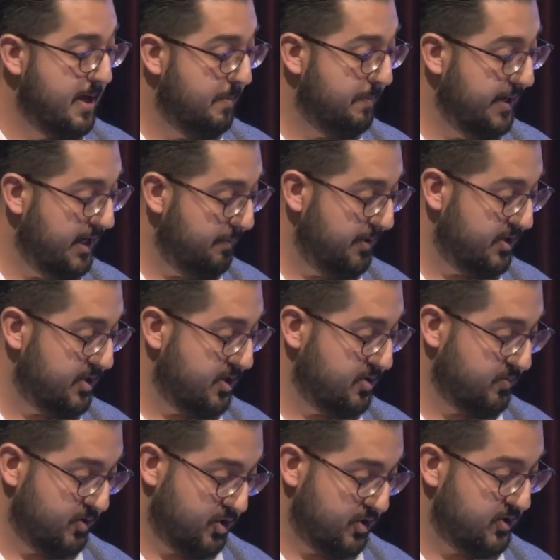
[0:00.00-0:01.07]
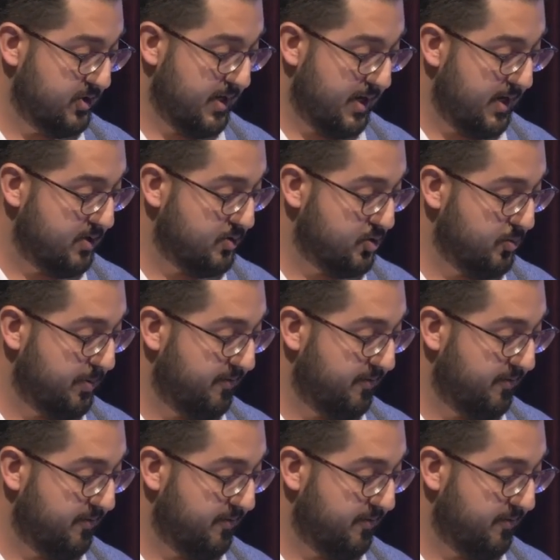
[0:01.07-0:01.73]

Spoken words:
millimeters, which is super